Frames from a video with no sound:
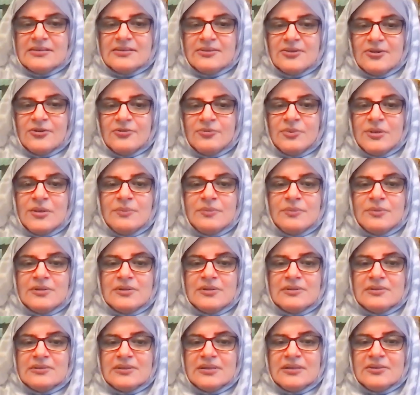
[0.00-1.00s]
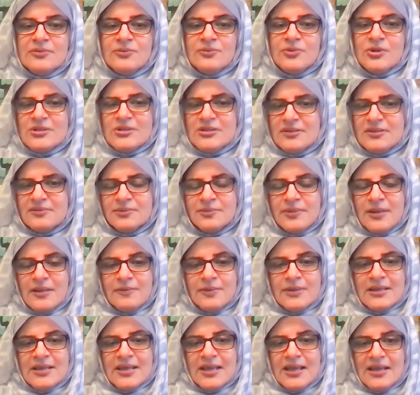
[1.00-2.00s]
of people in whatever way
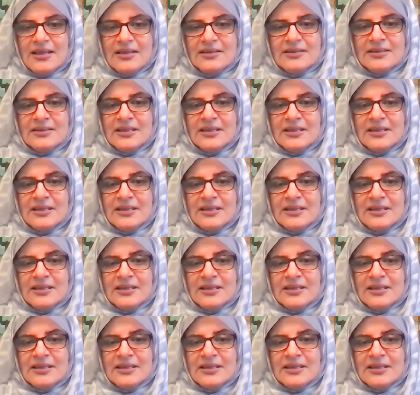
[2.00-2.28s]
we can,